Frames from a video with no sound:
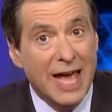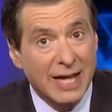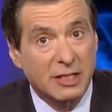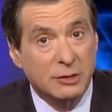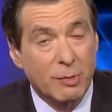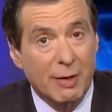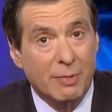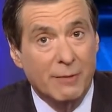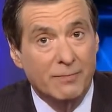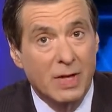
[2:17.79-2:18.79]
tactics may have
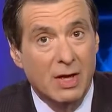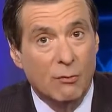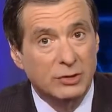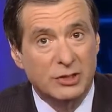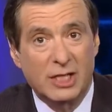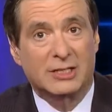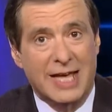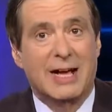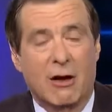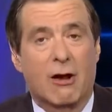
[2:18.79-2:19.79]
been, it wasn't an
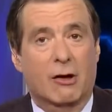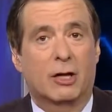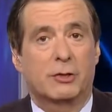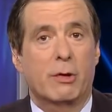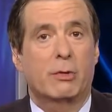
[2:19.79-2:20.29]
attack on our country.